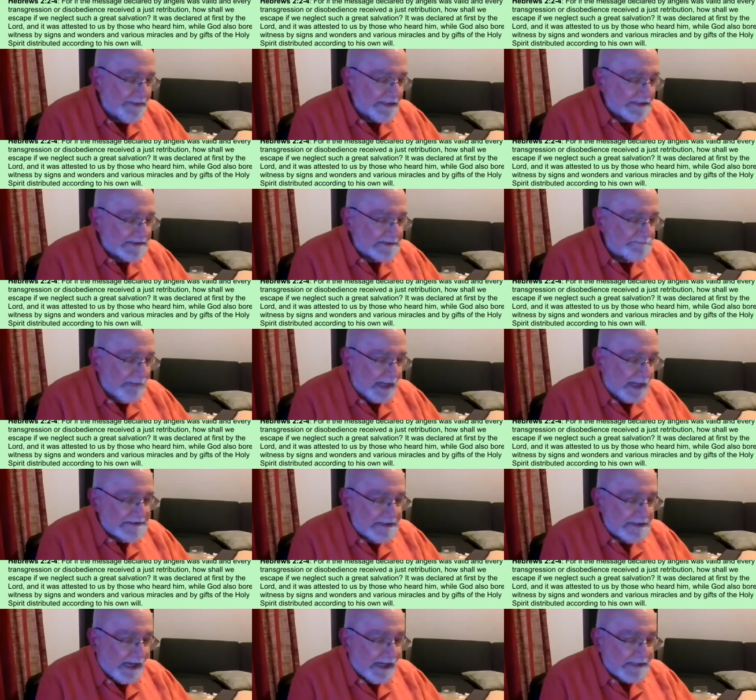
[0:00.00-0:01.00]
witness
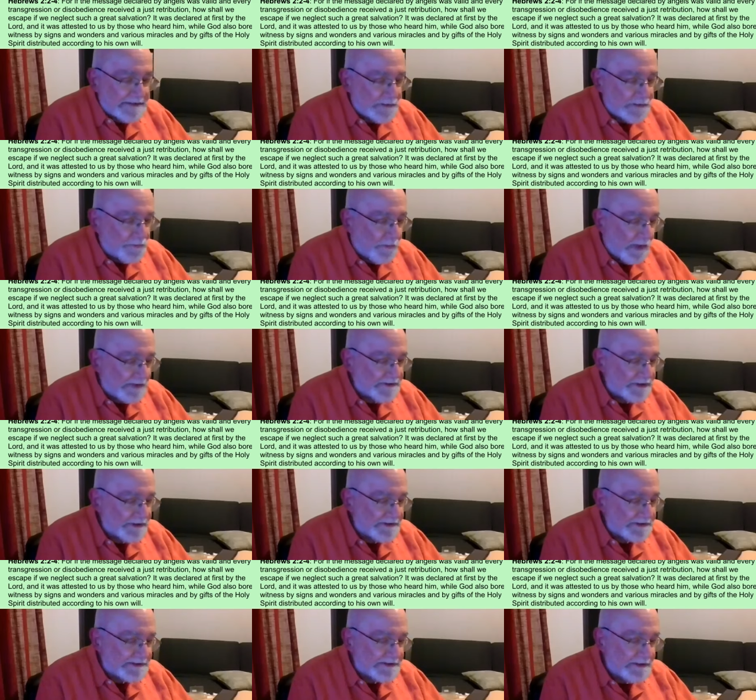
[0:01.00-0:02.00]
by signs and
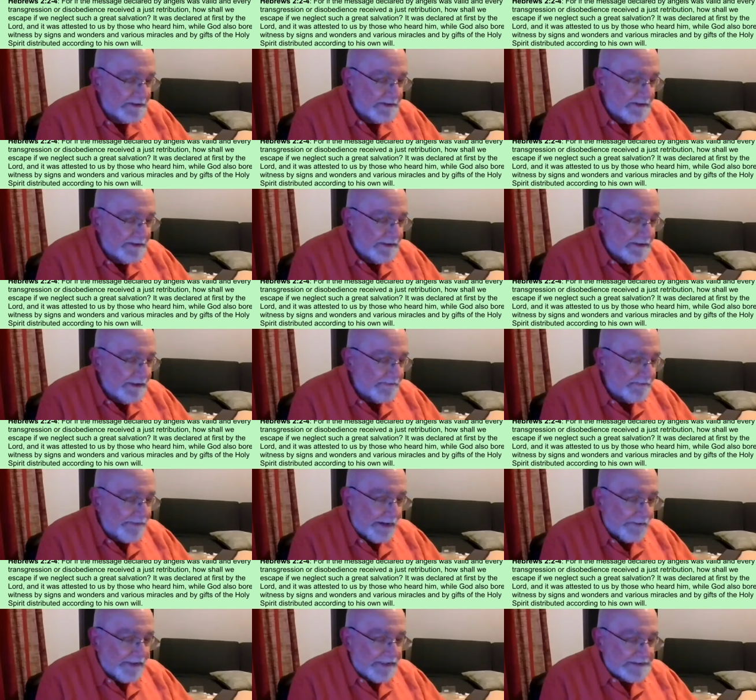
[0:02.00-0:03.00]
wonders
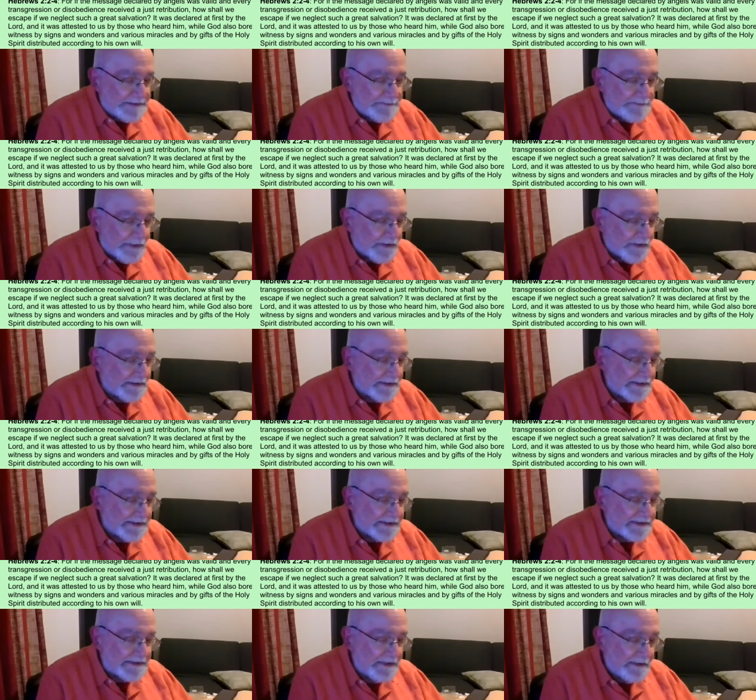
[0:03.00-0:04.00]
and various
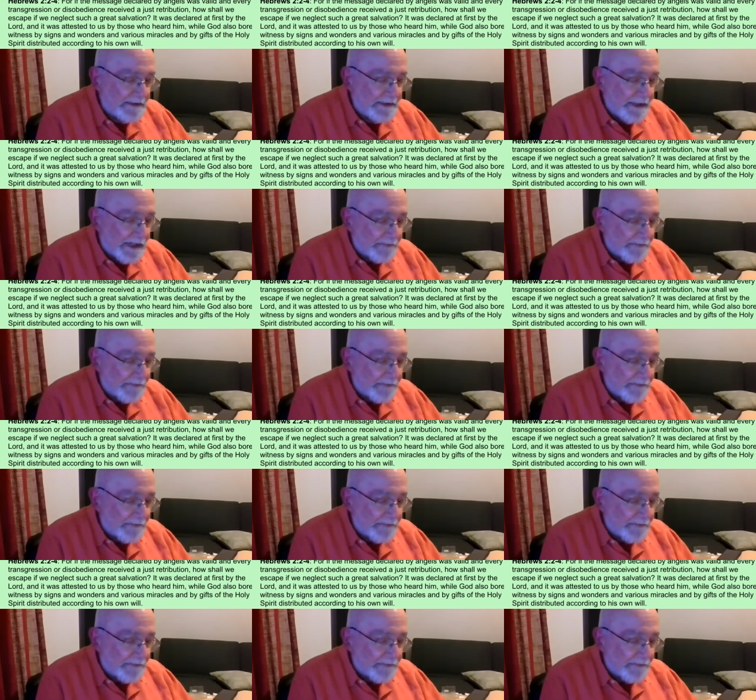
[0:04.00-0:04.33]
miracles